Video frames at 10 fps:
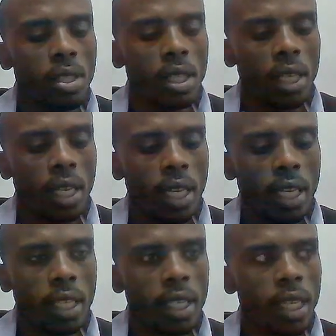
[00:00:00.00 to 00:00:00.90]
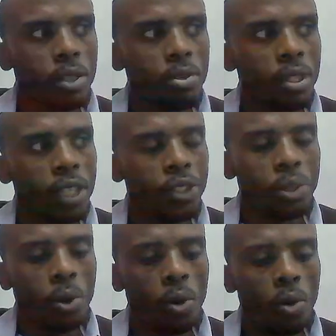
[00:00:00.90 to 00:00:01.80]
And to change to
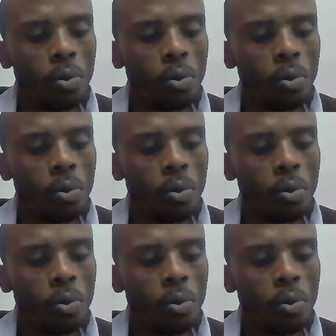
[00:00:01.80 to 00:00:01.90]
home,